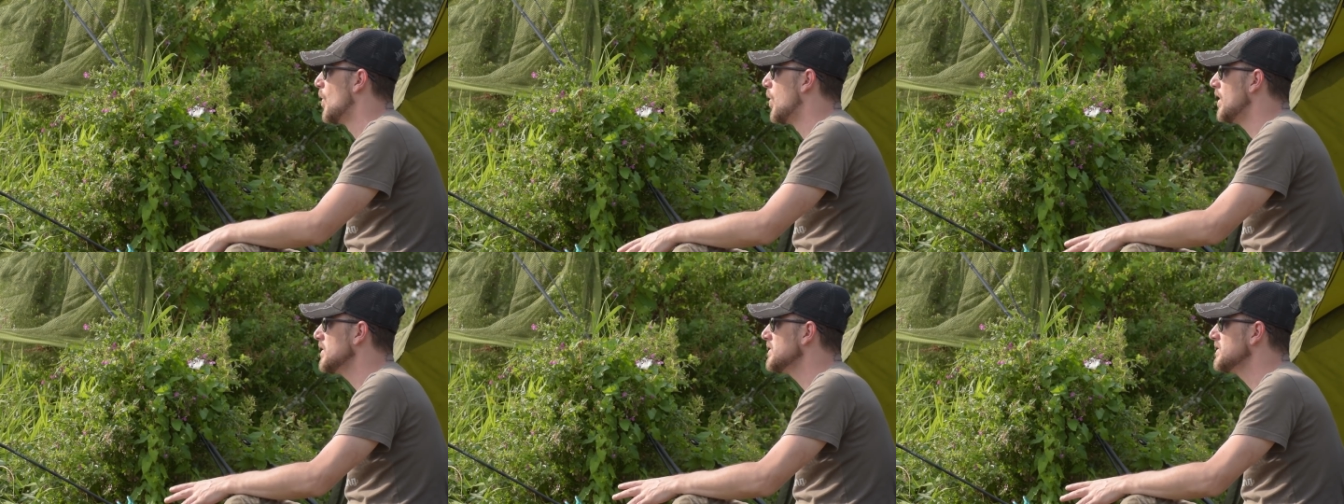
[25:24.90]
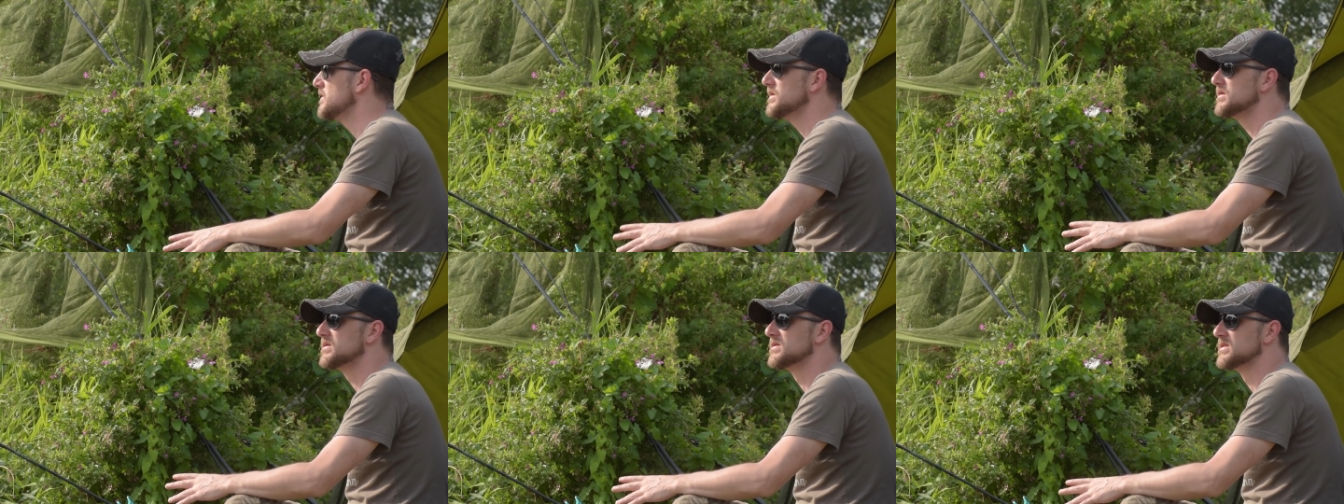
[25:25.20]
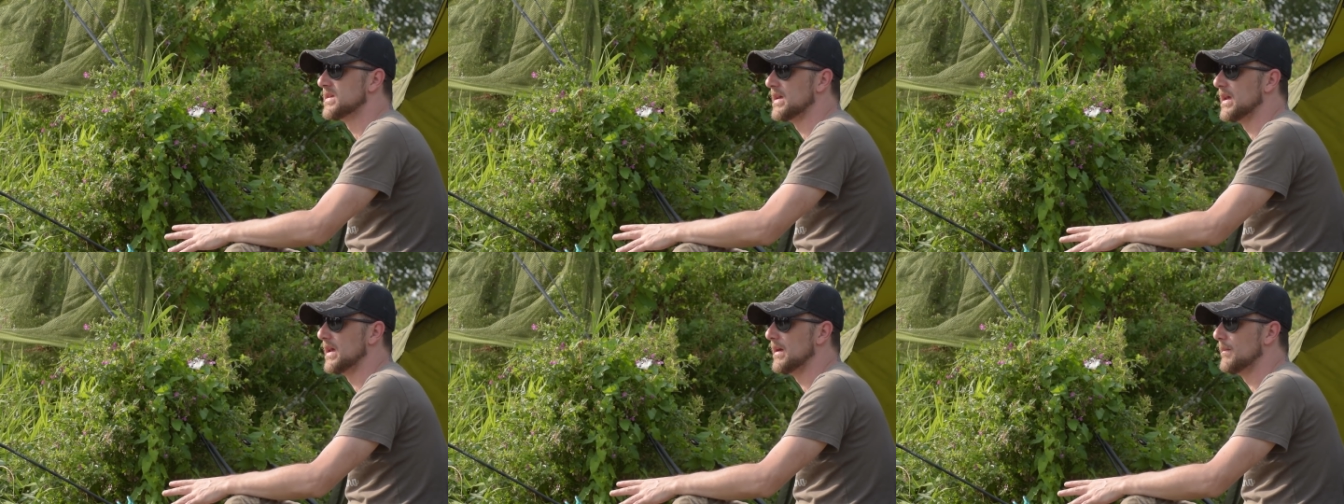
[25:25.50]
One good
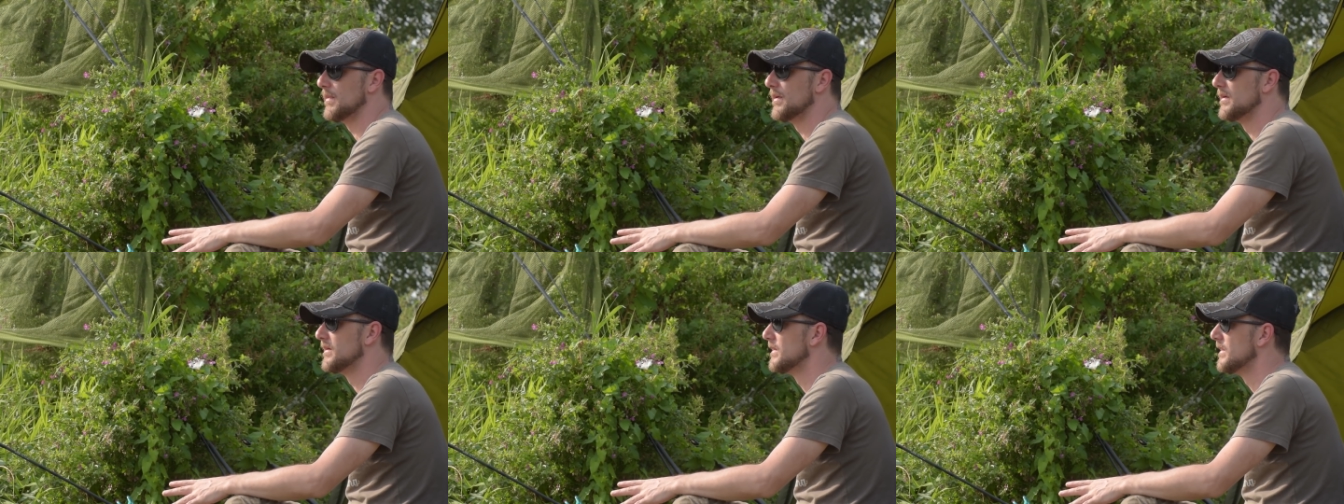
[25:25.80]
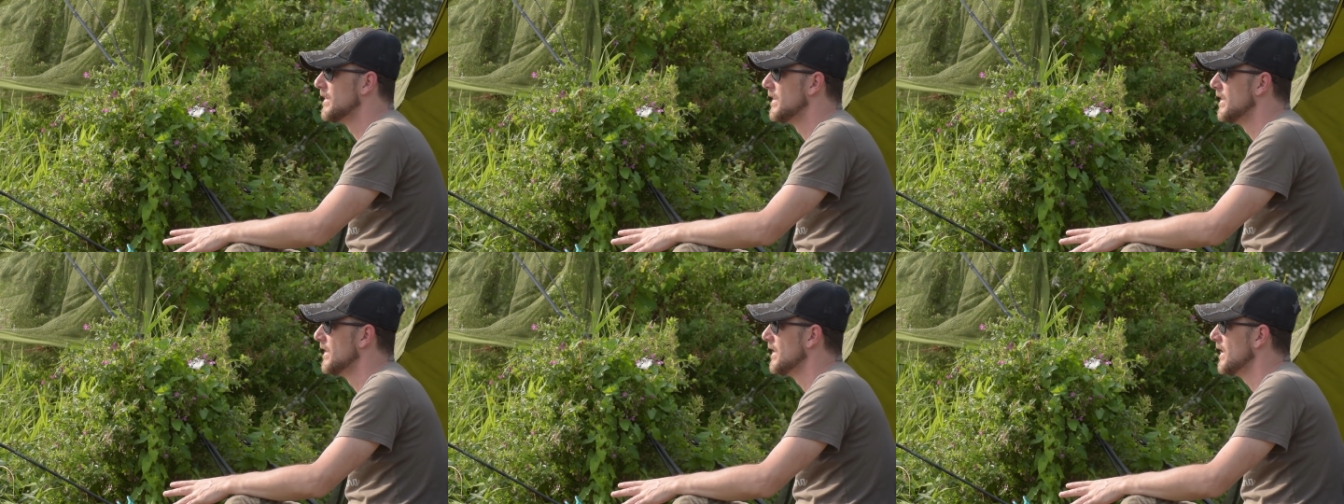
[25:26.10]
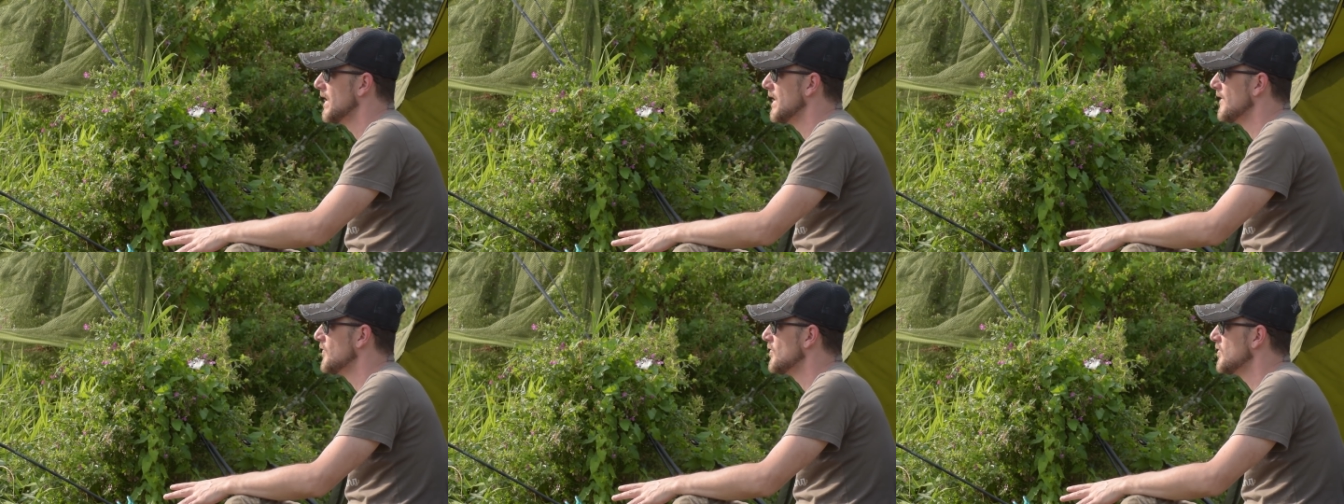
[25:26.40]
tip,
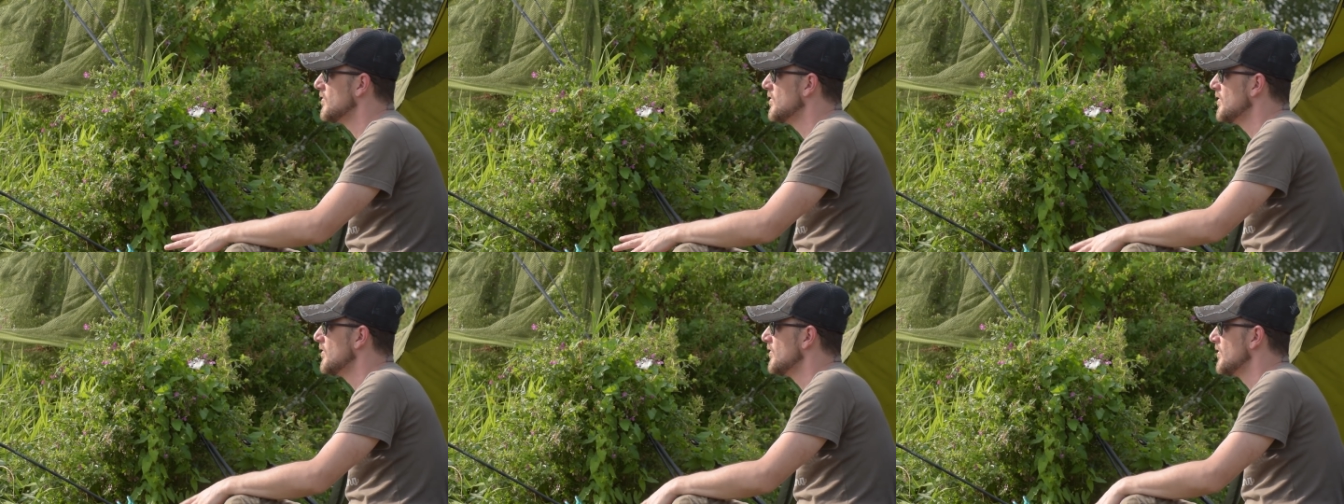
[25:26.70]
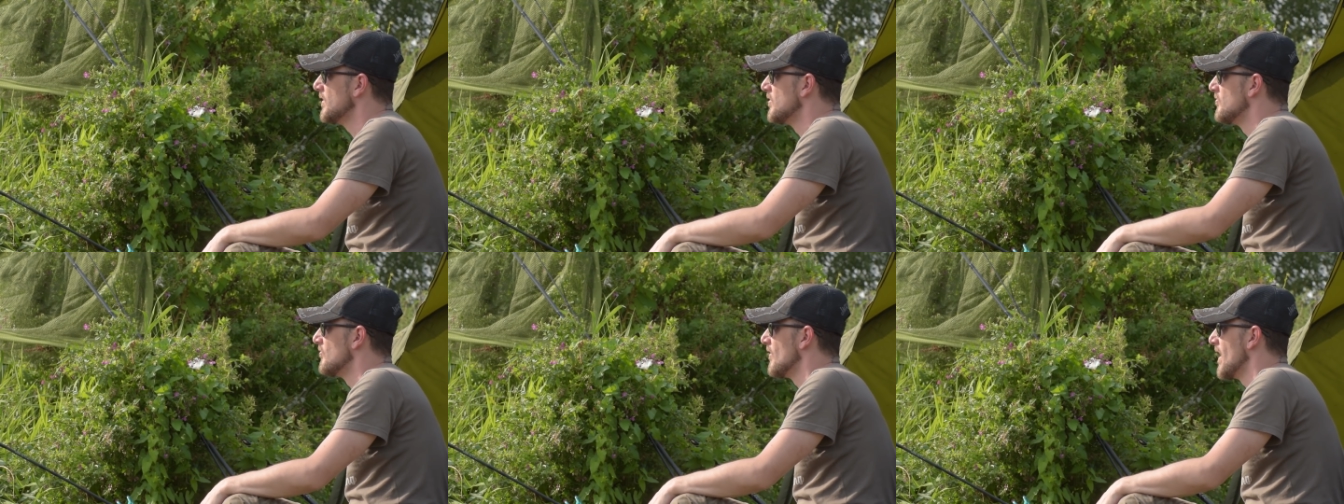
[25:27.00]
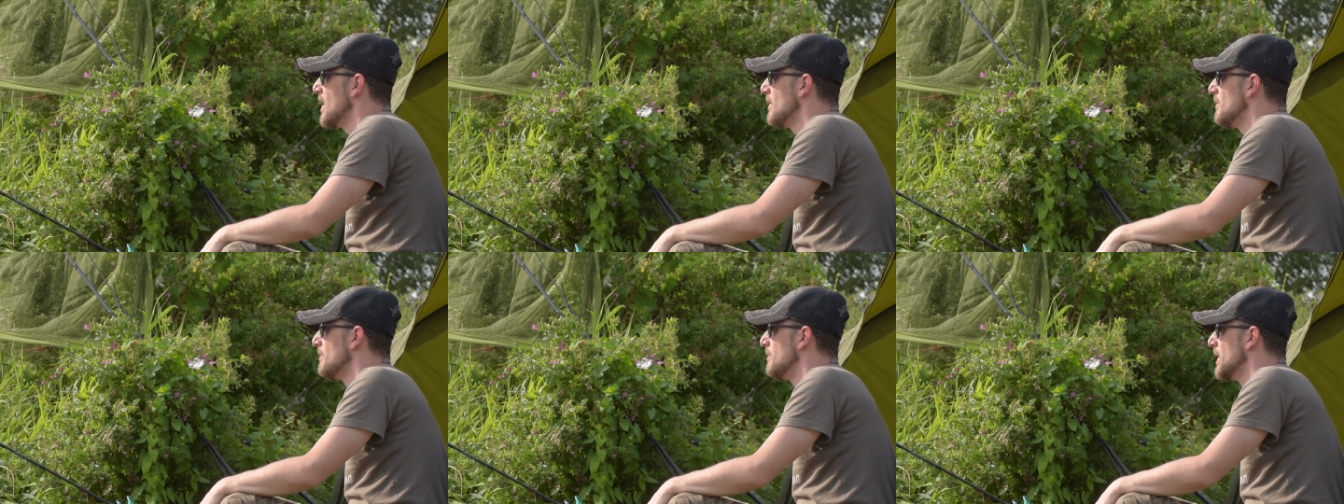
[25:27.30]
if you're using
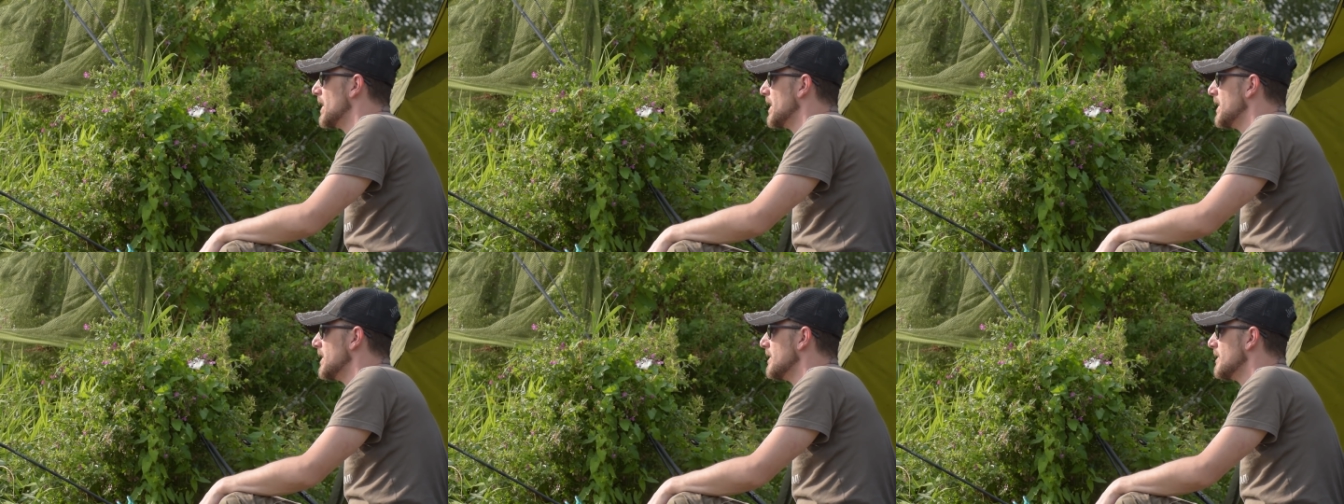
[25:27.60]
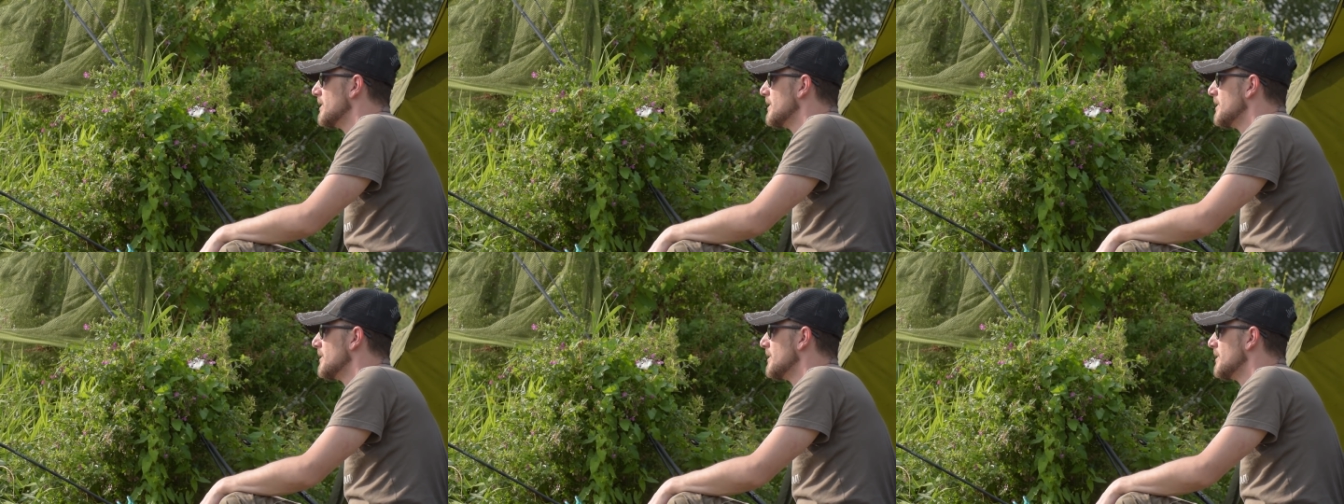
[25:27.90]
ground bait